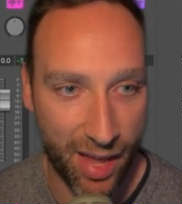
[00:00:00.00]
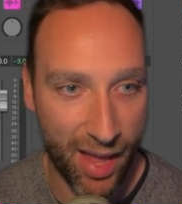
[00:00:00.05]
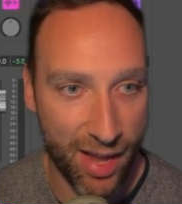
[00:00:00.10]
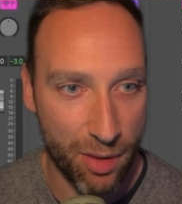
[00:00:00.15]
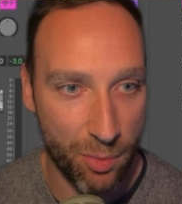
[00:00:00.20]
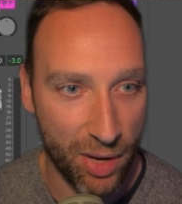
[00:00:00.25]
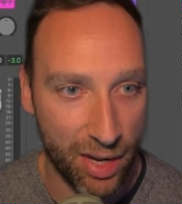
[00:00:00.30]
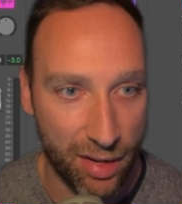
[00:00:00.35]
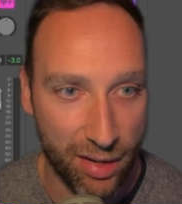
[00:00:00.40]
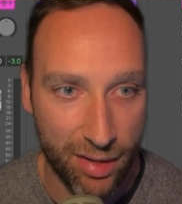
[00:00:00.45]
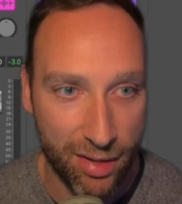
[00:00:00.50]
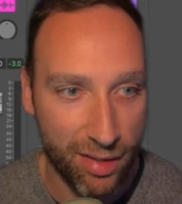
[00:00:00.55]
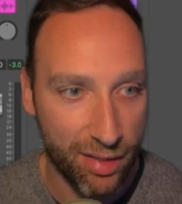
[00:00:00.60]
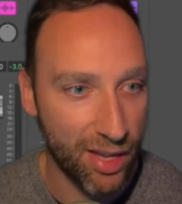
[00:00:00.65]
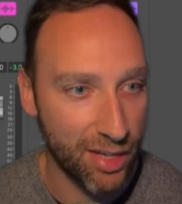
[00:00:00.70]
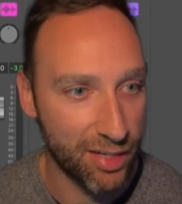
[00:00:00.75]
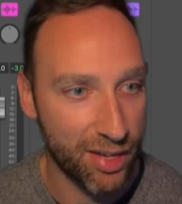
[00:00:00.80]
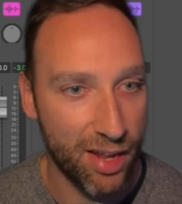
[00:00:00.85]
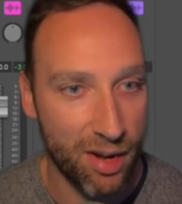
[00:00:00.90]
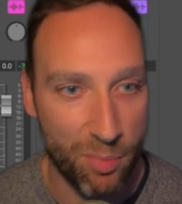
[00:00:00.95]
Anyway,
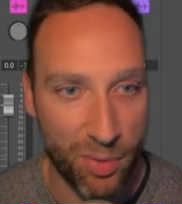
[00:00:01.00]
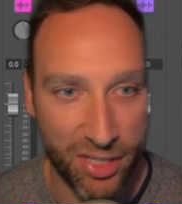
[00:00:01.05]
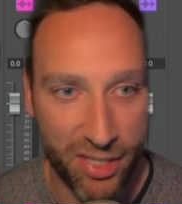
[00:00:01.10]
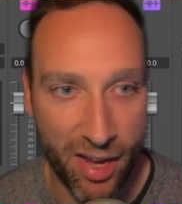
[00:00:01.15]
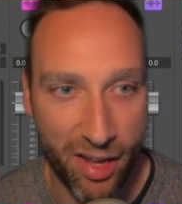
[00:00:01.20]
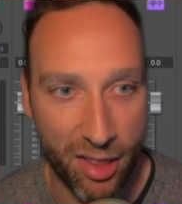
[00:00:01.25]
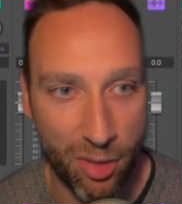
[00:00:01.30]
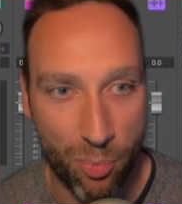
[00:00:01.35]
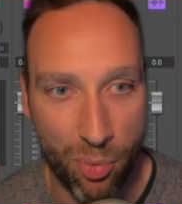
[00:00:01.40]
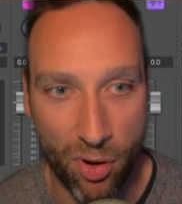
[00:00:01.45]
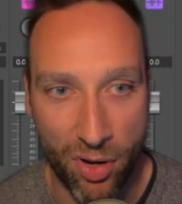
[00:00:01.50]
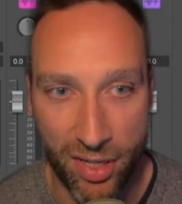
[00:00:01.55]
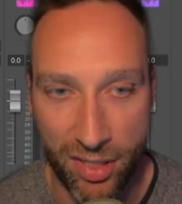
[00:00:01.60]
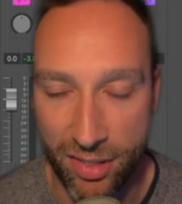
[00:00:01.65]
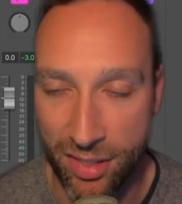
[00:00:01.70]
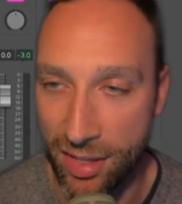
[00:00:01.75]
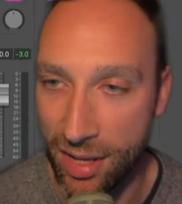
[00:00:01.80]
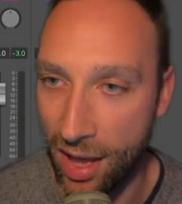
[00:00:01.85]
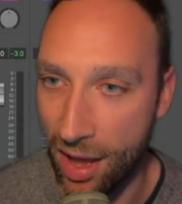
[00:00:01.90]
that's kind of beside the point.